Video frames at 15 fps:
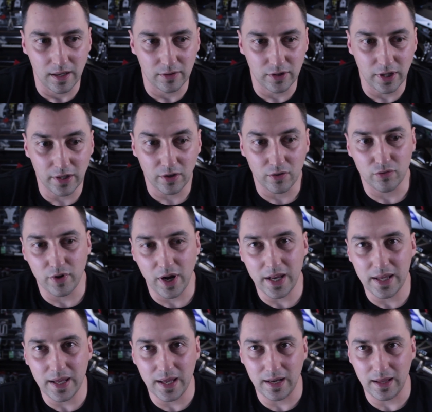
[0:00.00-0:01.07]
they don't
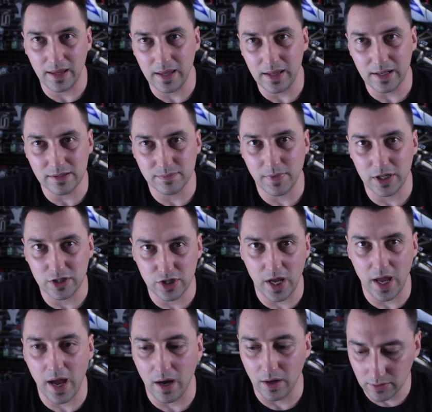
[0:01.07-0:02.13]
radiate heat as much
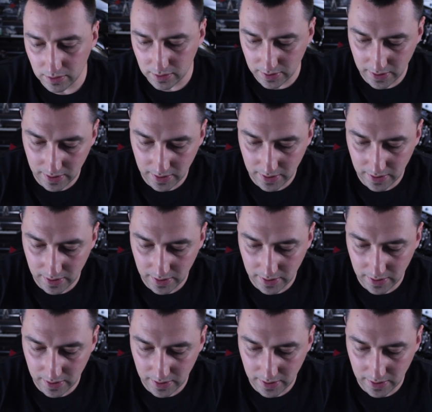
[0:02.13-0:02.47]
out